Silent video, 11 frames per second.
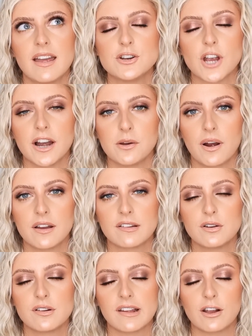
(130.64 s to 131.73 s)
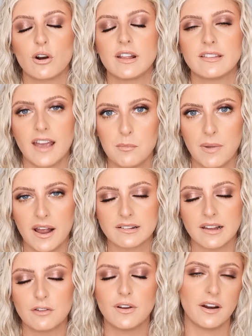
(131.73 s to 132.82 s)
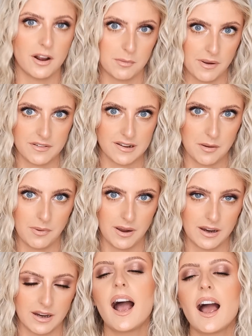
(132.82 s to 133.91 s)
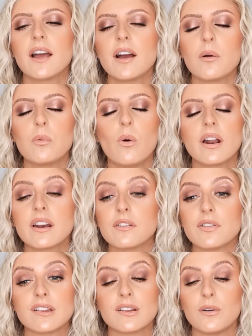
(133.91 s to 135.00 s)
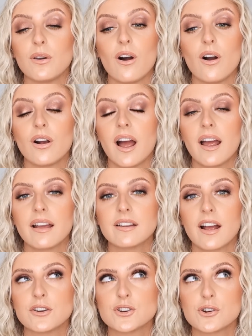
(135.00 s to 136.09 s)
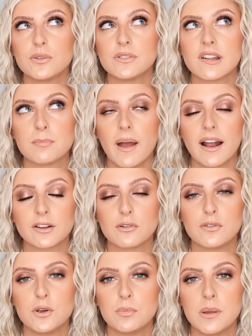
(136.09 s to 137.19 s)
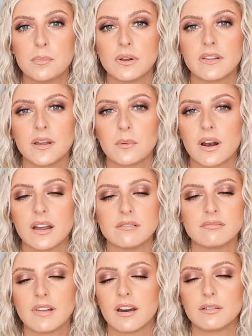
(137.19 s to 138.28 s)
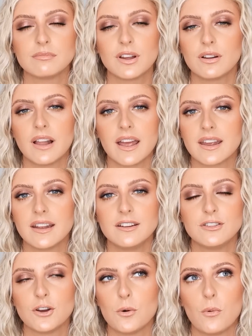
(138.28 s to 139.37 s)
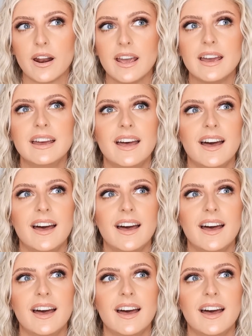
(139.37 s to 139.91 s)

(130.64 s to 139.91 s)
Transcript: in January, as soon as I got into handbags, I found out about this handbag. I, I wanted it for so long. I, I showed this bag to a few people and they were like, no, don't like it, don't want it.